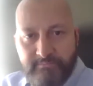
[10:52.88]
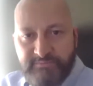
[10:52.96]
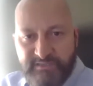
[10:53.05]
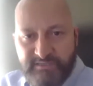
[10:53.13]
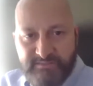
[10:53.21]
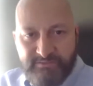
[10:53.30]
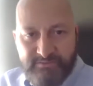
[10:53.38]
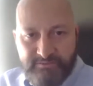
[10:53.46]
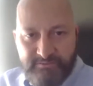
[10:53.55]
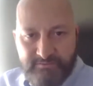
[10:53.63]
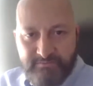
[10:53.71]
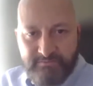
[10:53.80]
just
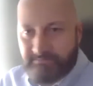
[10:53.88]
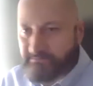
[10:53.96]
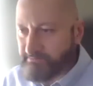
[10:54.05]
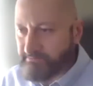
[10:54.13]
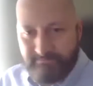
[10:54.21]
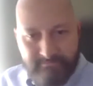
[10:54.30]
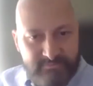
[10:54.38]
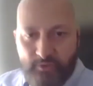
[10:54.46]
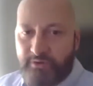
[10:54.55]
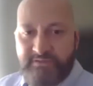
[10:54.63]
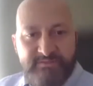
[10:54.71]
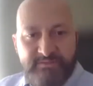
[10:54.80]
to
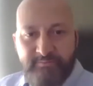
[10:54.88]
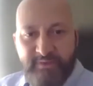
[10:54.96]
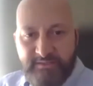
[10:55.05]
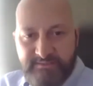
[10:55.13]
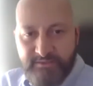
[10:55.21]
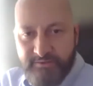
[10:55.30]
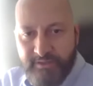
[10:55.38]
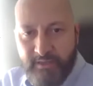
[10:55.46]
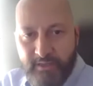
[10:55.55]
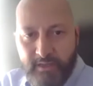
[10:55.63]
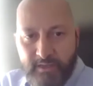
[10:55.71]
go into the military.